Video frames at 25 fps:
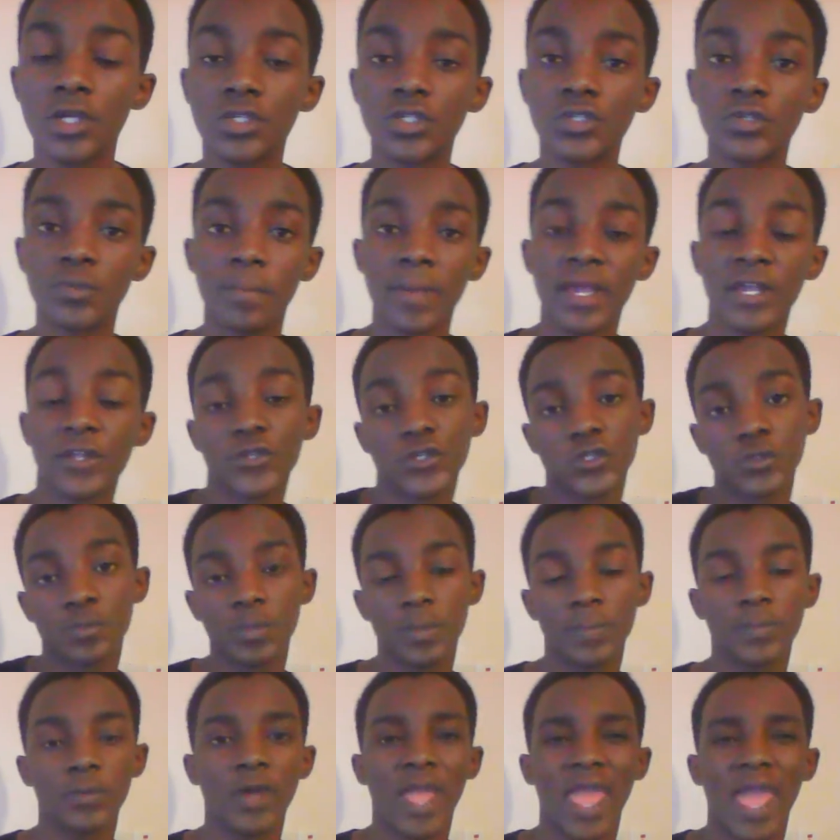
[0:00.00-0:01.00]
to make these
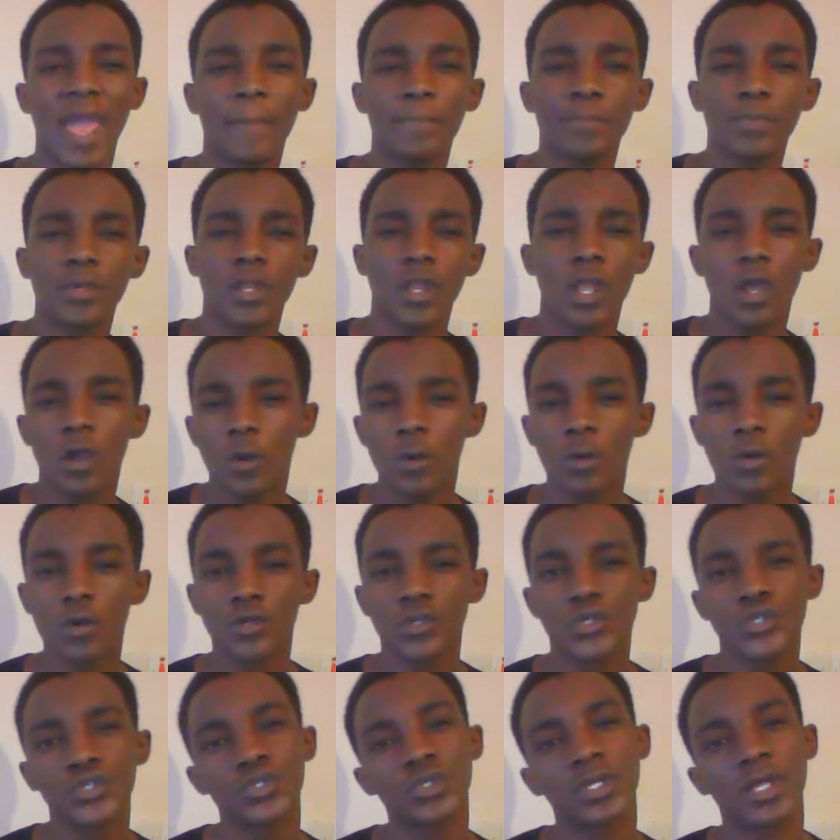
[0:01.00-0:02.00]
people happy, now
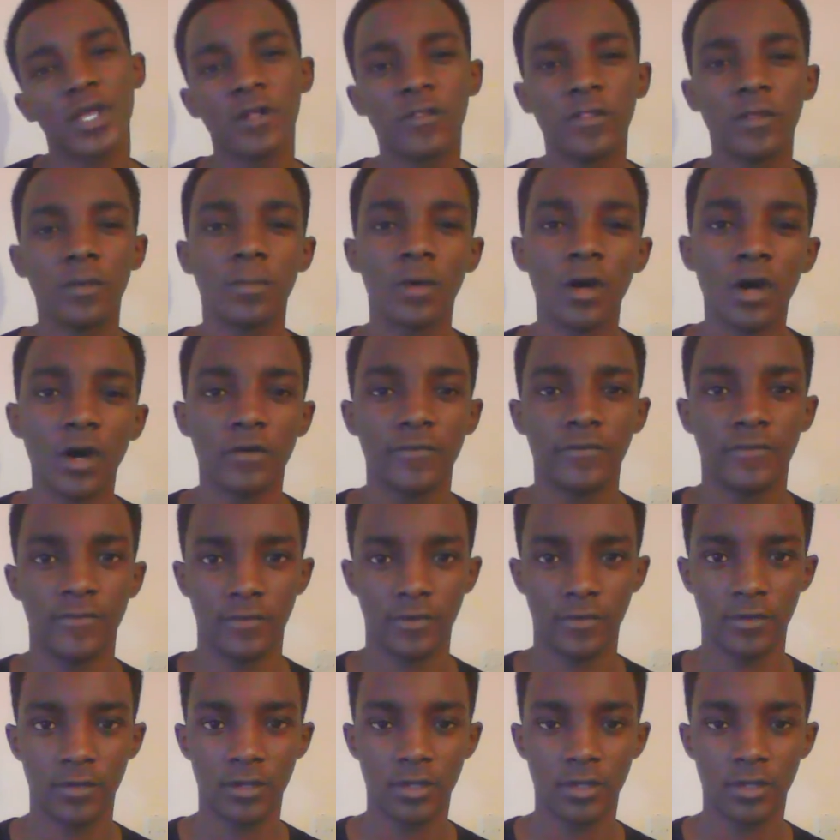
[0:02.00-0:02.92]
you should cut them off.